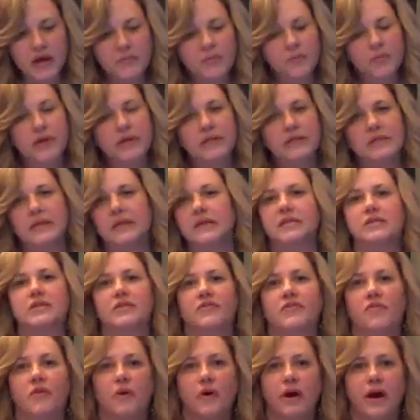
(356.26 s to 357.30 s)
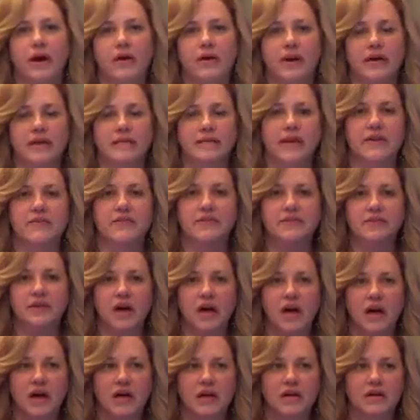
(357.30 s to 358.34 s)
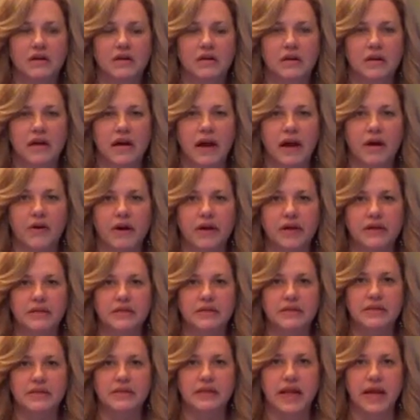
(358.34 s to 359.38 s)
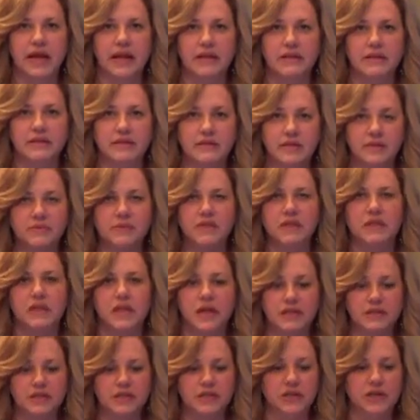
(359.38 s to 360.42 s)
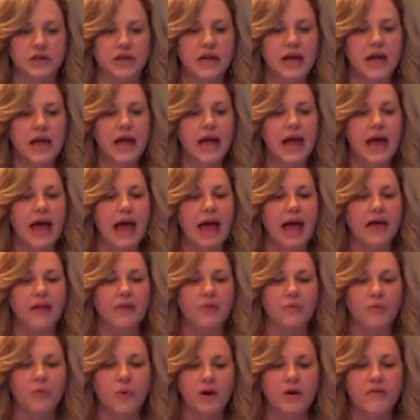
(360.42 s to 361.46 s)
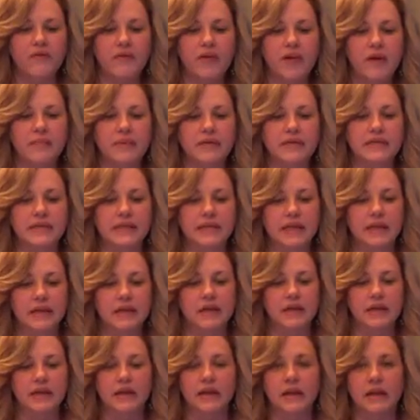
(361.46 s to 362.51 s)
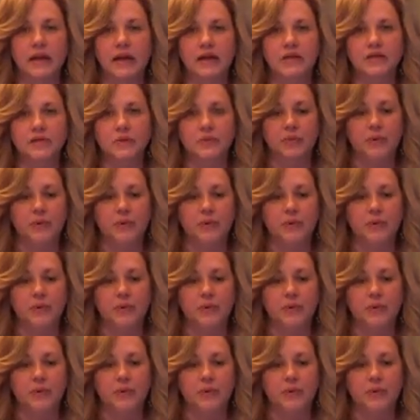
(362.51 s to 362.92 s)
went into 4 areas. I saw areas that seem to cluster. And one of them is legal and intellectual